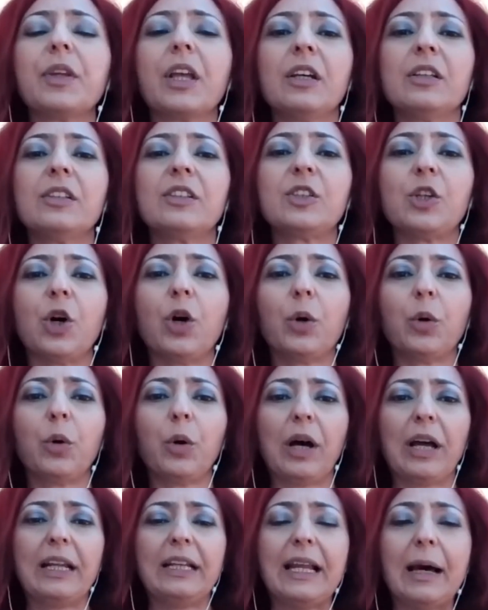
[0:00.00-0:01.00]
So
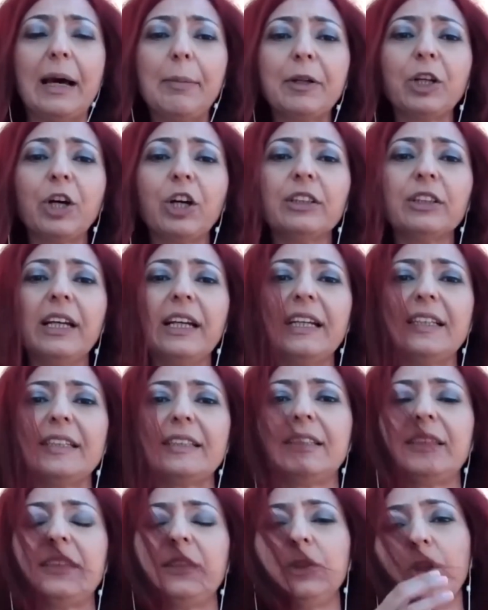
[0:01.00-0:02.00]
Lebanon is
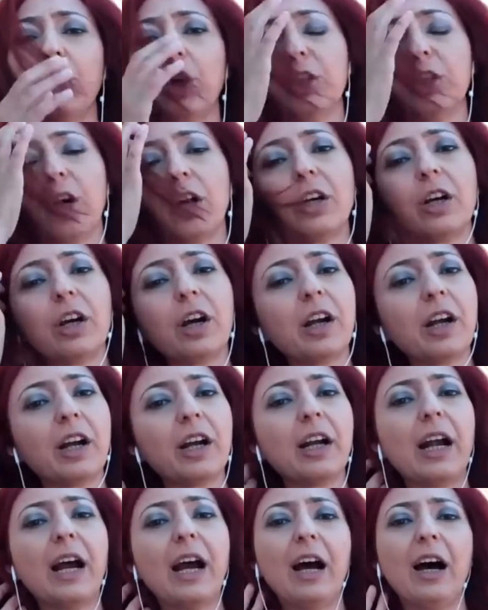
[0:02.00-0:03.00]
no
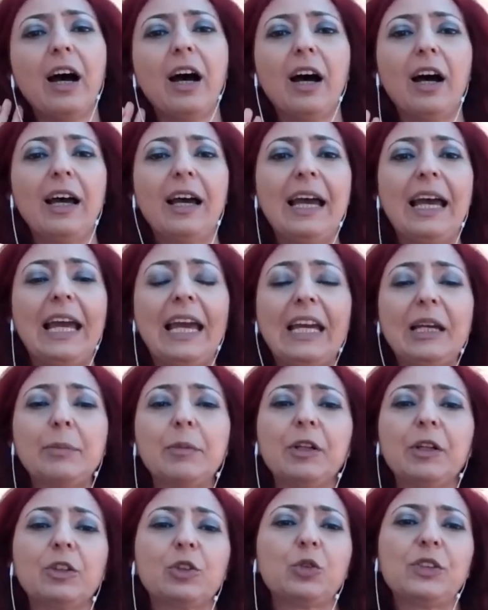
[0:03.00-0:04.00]
longer
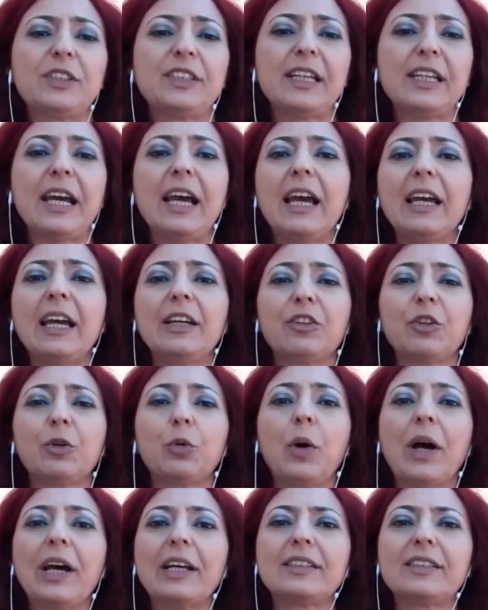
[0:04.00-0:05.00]
able to say the
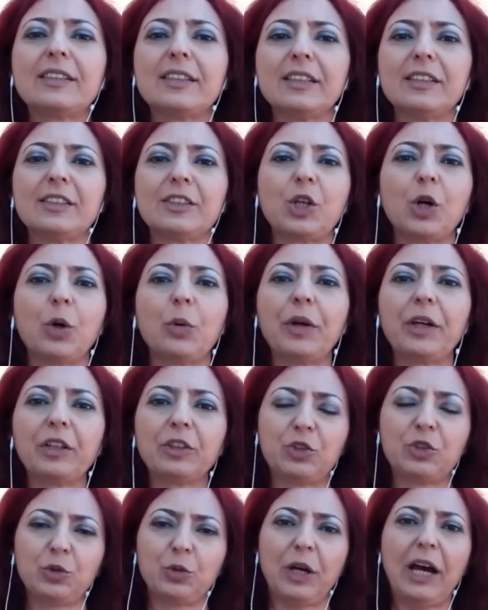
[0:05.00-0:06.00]
West is going
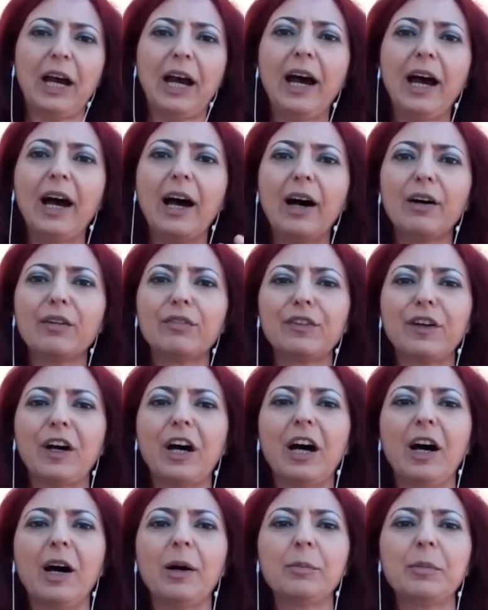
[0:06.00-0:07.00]
to have
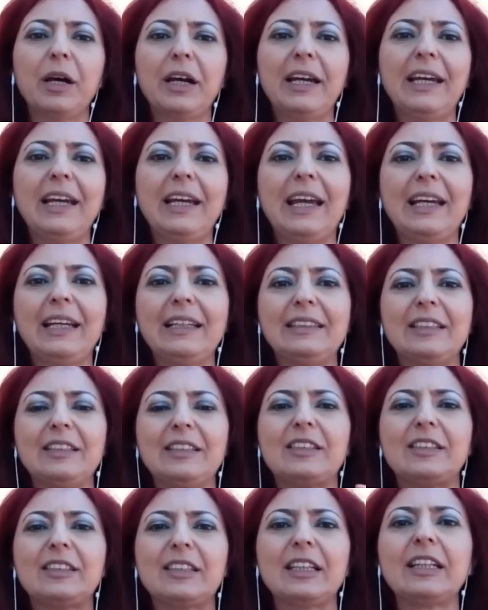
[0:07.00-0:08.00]
a
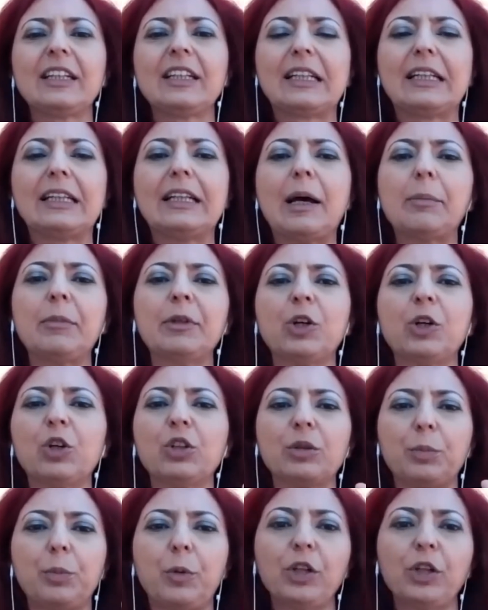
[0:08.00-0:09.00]
distinct
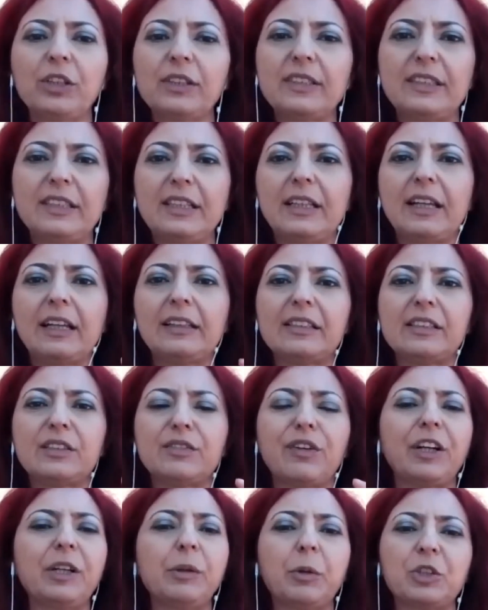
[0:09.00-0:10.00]
Lebanon policy that is
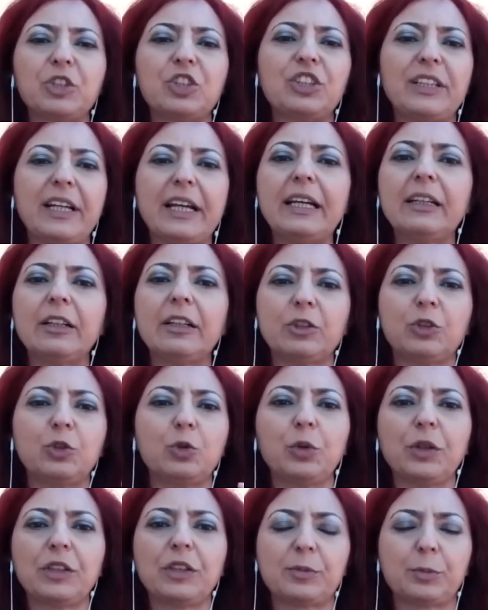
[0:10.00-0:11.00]
very much tailored
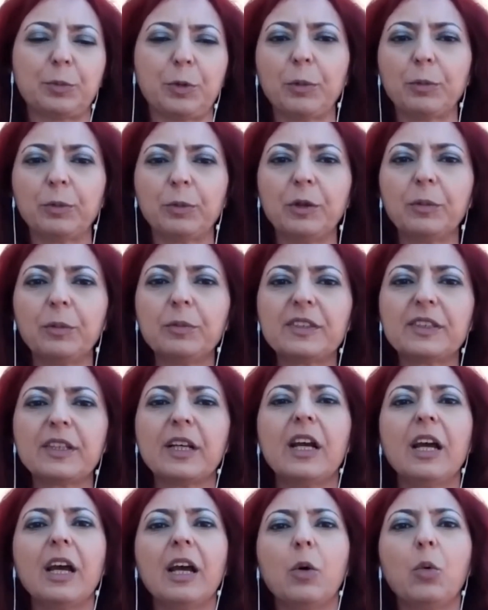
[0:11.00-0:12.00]
to its problems,
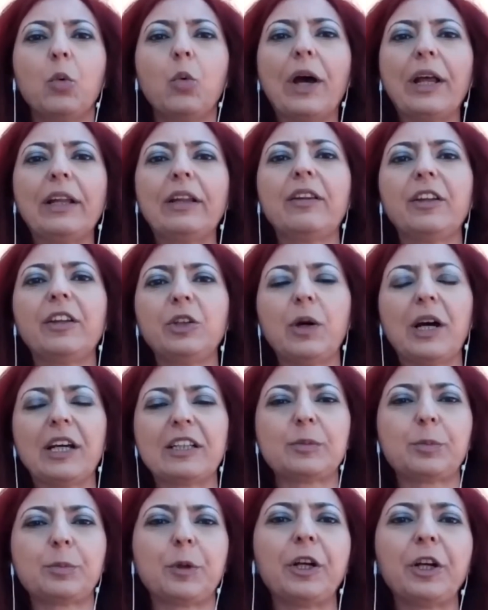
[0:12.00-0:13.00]
when the US
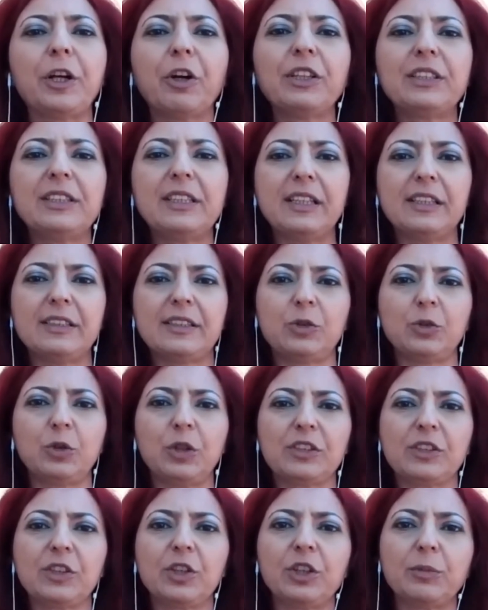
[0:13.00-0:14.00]
priority is to
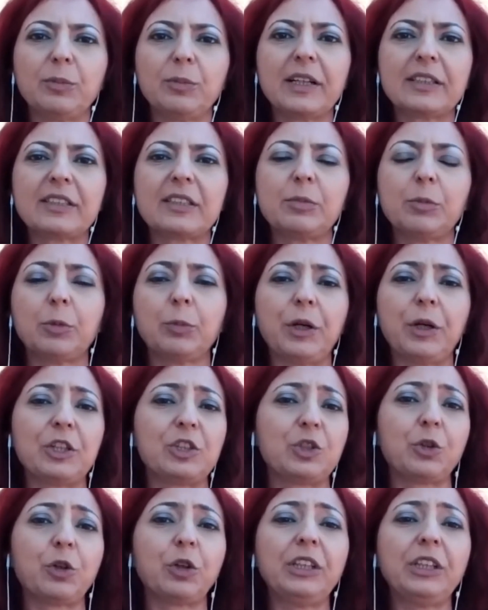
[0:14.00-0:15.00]
exert maximum
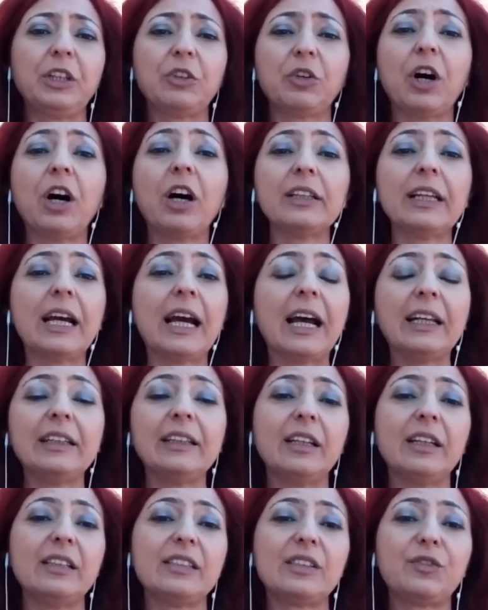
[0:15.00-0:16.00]
pressure on Iran, and
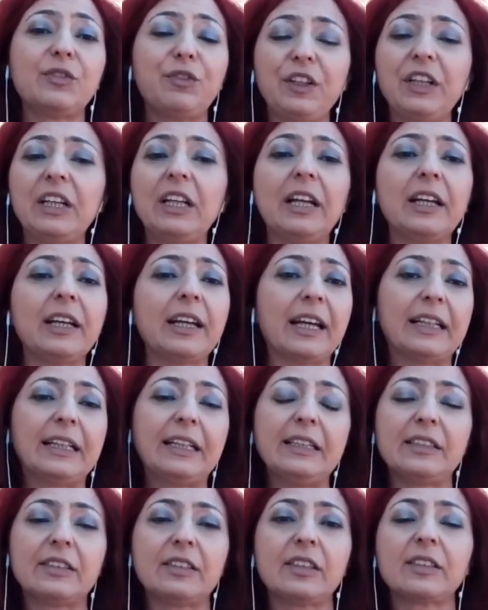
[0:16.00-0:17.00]
is feeling, at
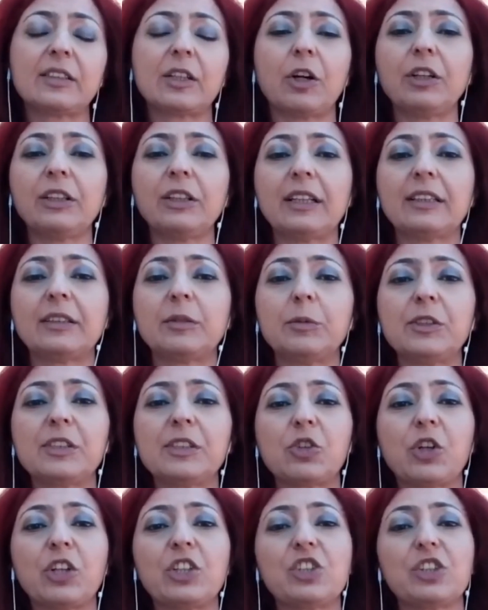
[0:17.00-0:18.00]
least this current
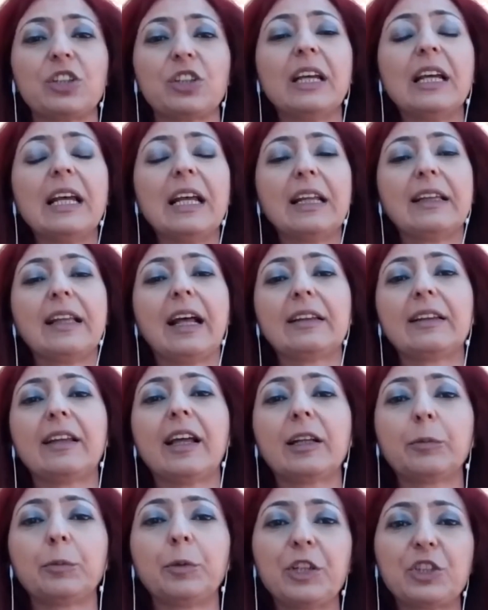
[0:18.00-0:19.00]
administration, that
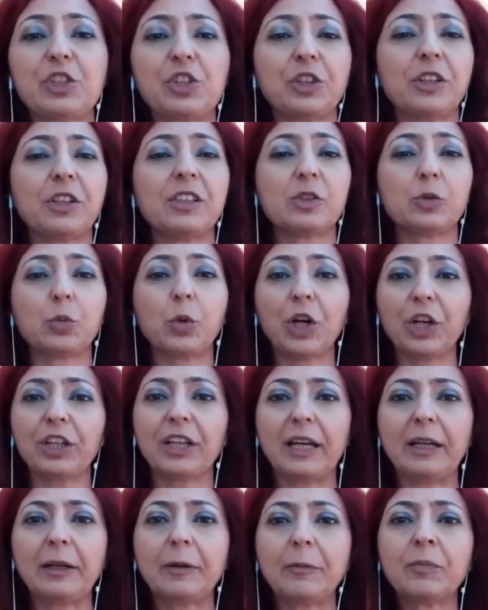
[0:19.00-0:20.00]
that pressure is
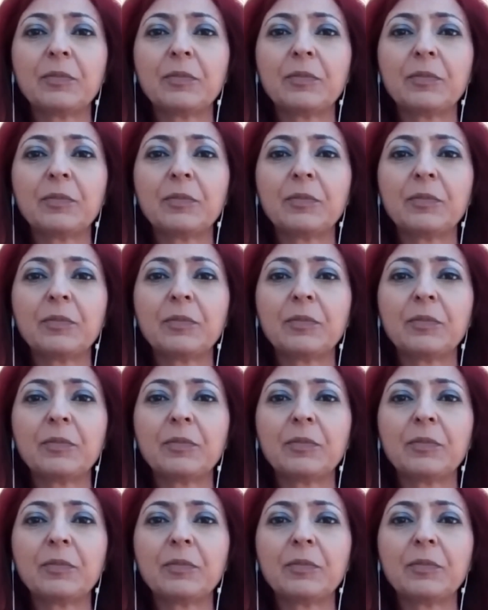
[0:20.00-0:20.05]
working.